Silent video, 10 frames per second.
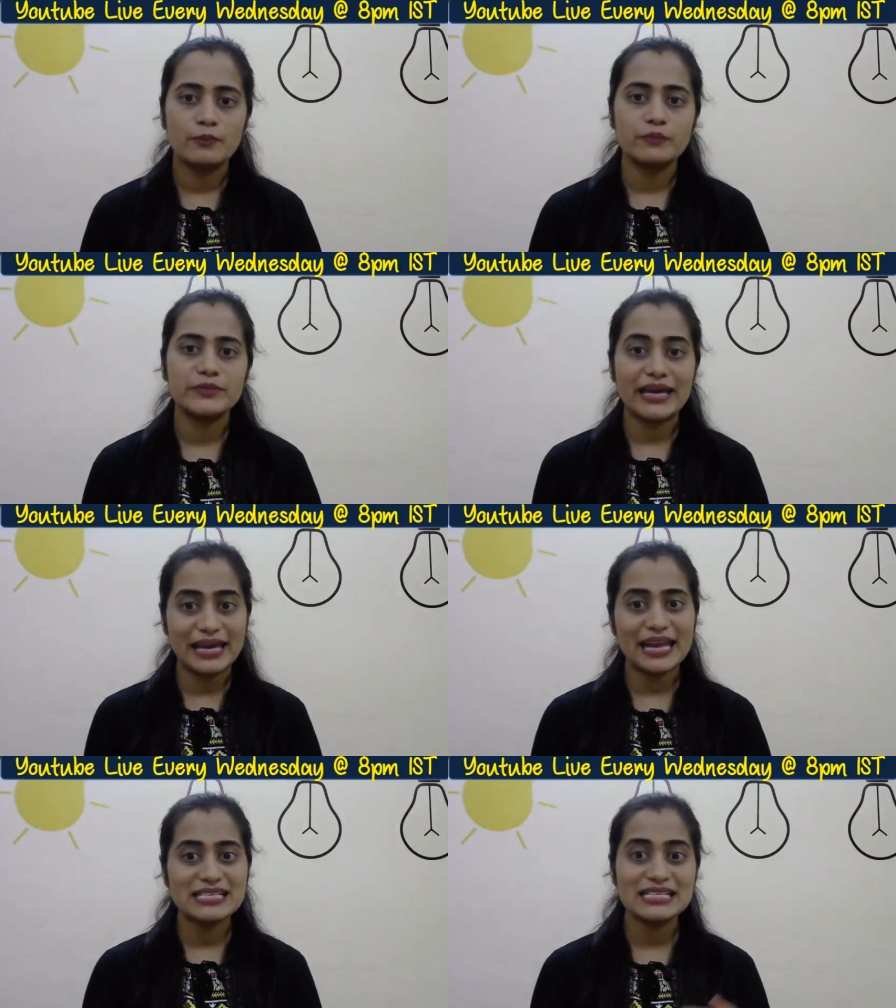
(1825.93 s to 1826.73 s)
Again,
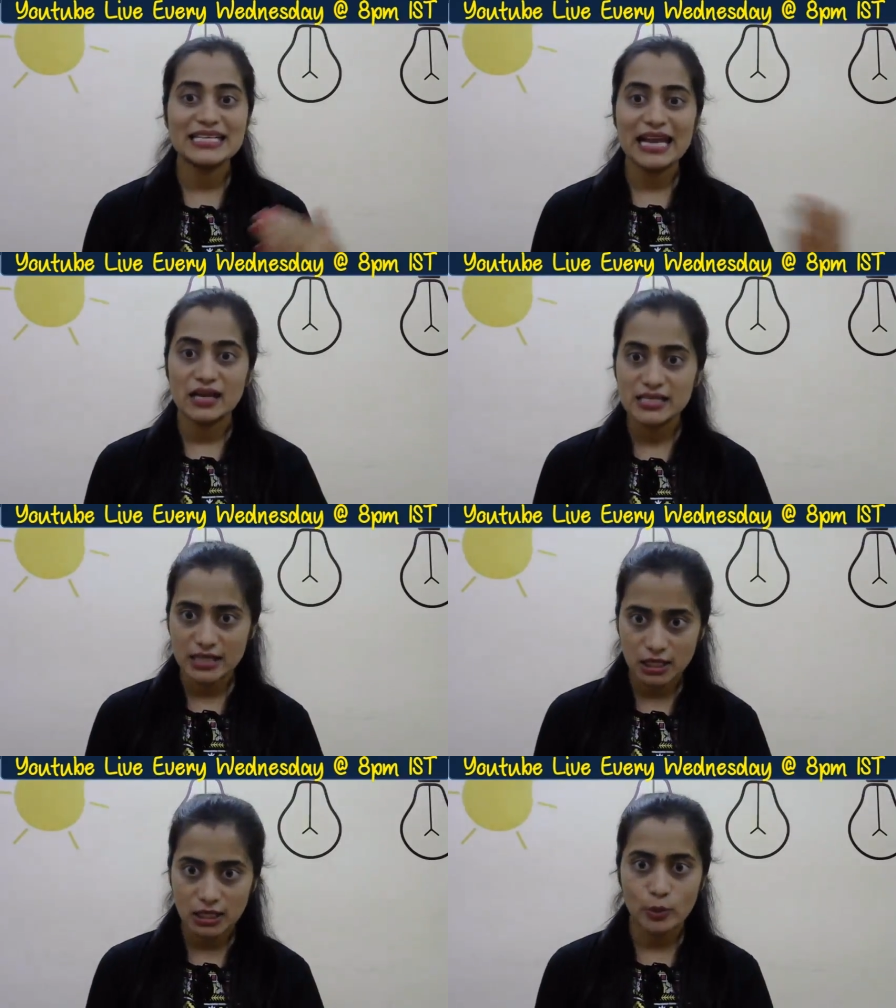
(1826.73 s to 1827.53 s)
as I said, answer
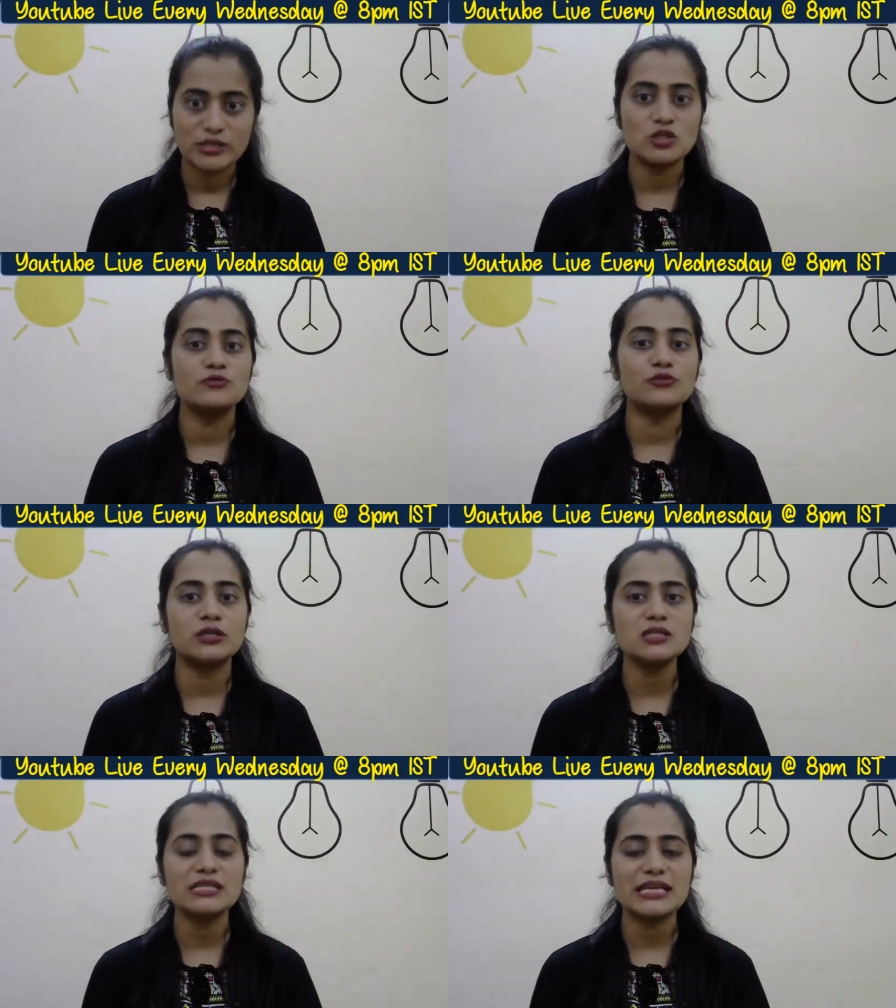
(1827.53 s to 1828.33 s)
theory question
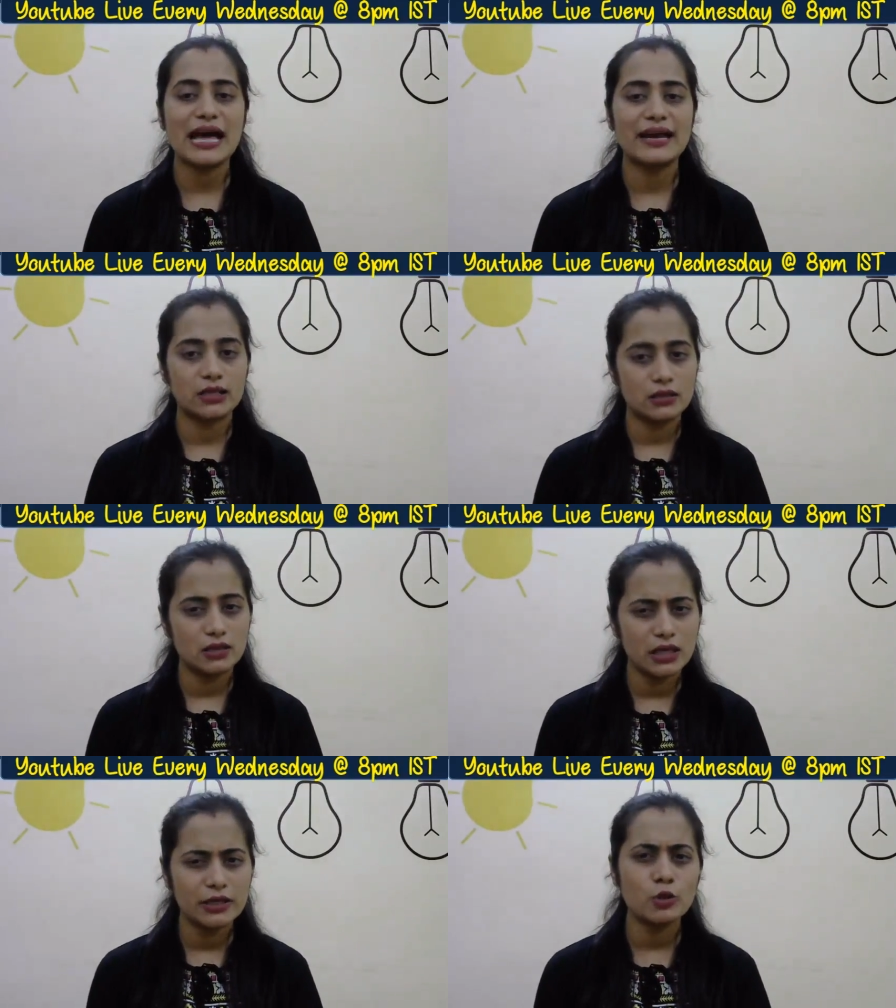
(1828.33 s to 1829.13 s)
first and
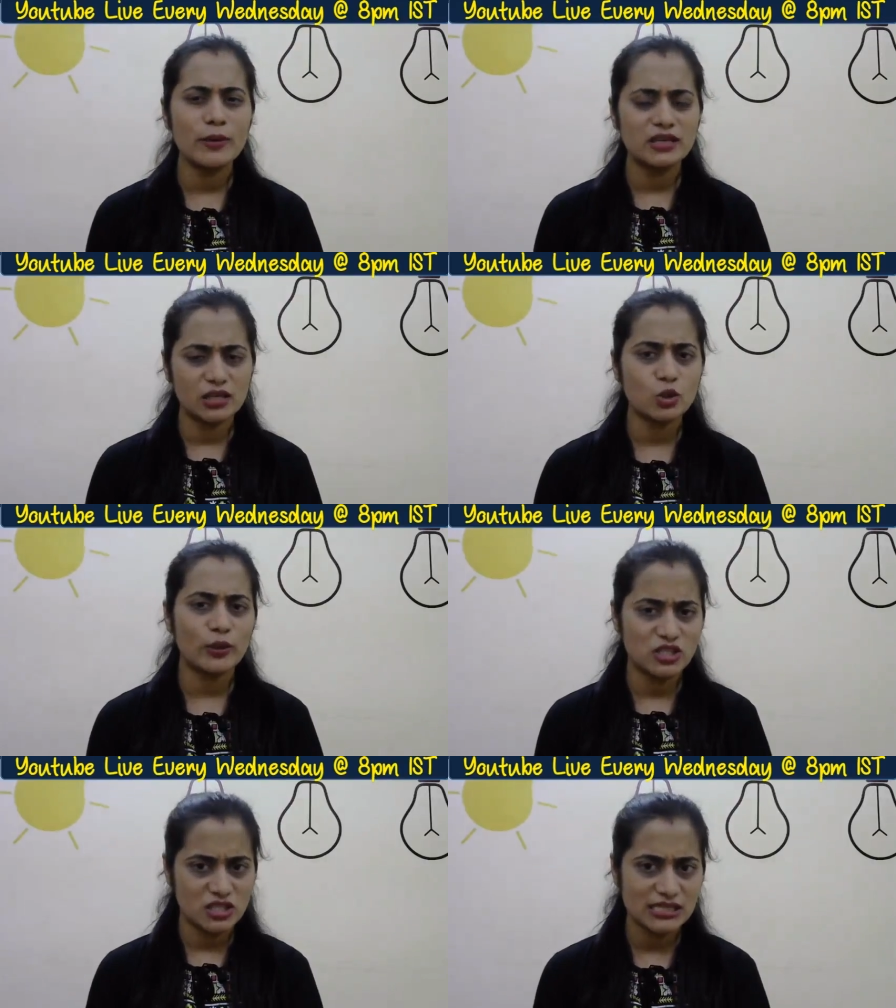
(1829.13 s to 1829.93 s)
numerical
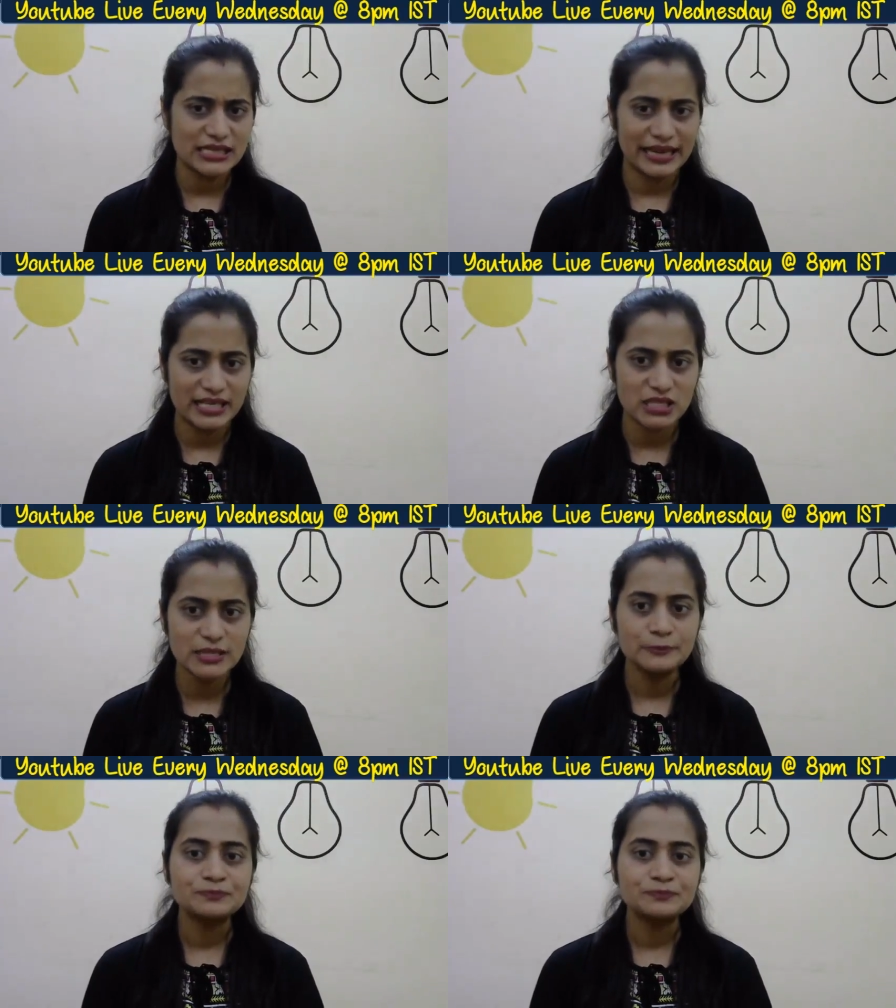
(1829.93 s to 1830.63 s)
questions later.